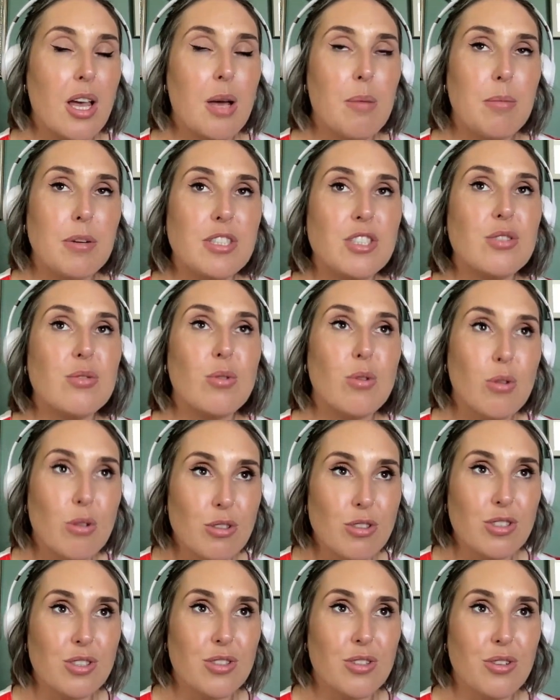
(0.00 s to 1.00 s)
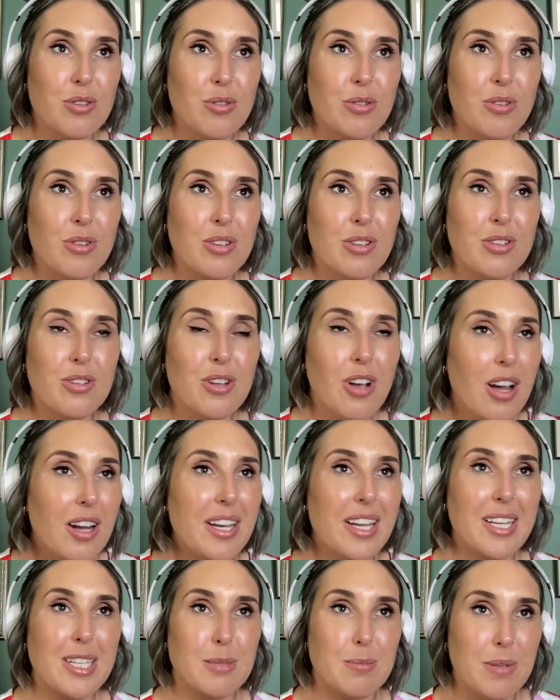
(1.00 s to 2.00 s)
but you're also not
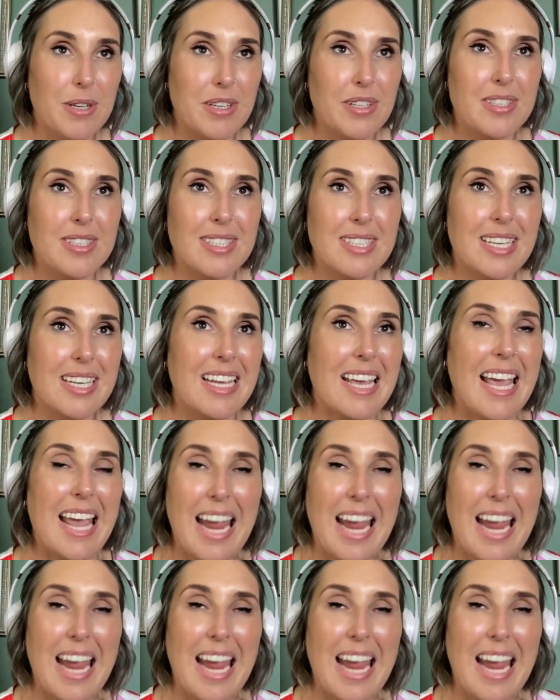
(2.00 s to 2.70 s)
experiencing